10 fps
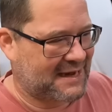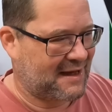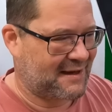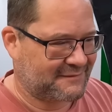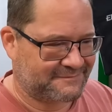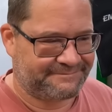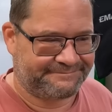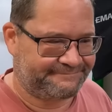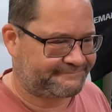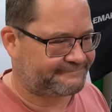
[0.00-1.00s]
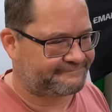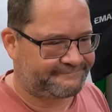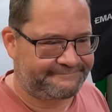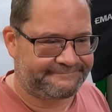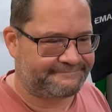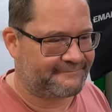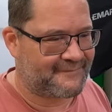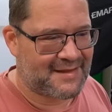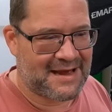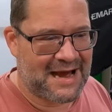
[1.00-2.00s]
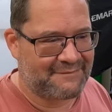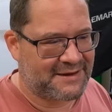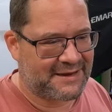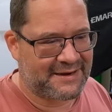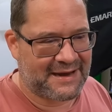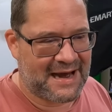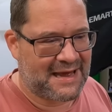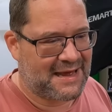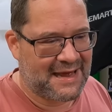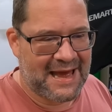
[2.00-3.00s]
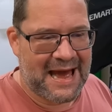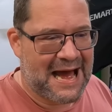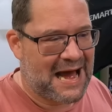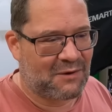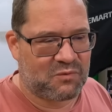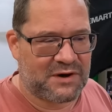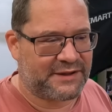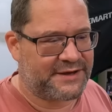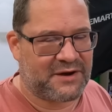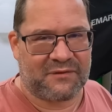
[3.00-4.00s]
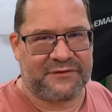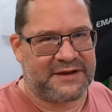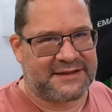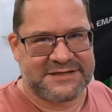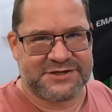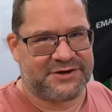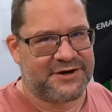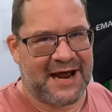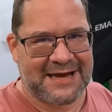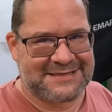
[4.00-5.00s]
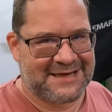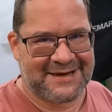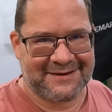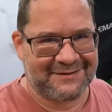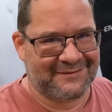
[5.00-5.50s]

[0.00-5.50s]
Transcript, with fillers: um I mean, I I really don't think that's a good idea.